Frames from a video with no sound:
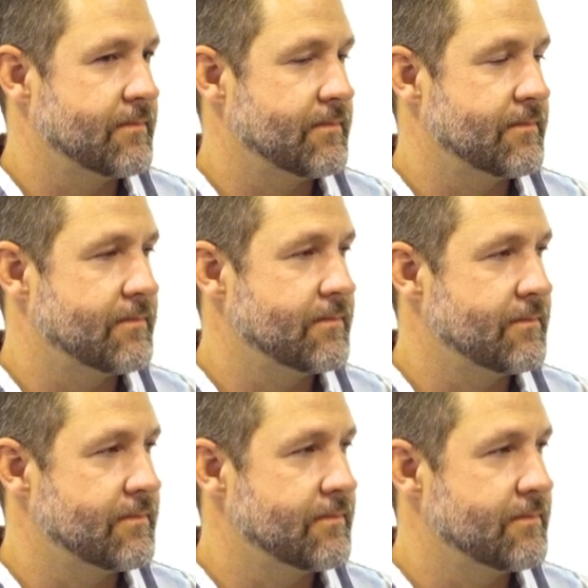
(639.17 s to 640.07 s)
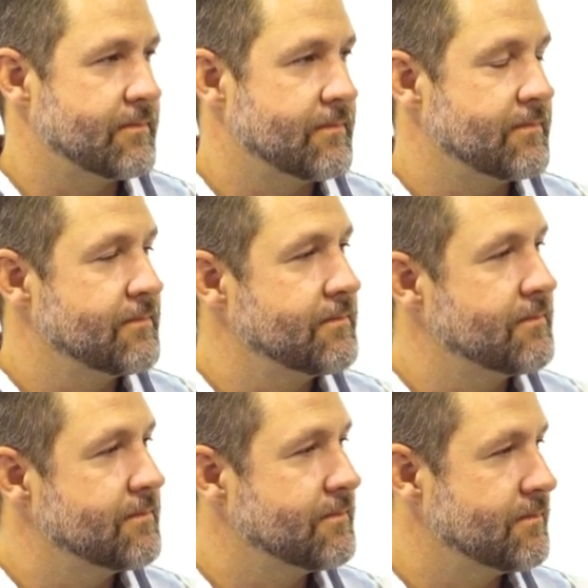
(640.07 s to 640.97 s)

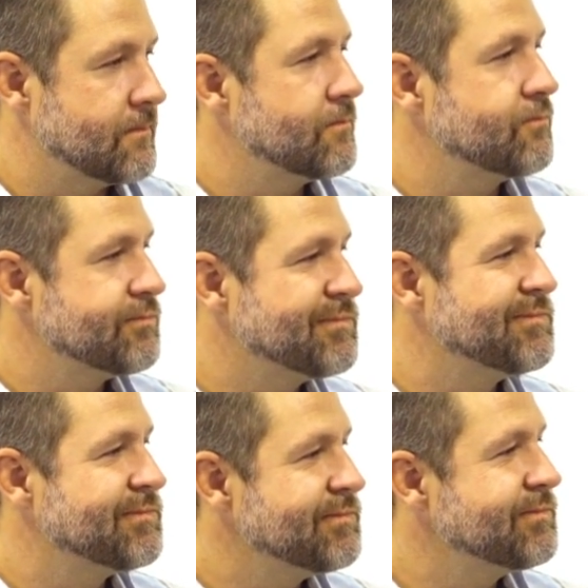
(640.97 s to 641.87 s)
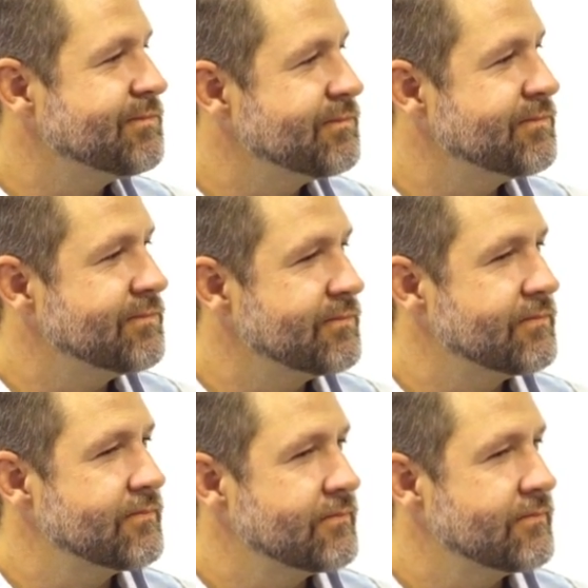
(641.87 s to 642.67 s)
This person isn't speaking.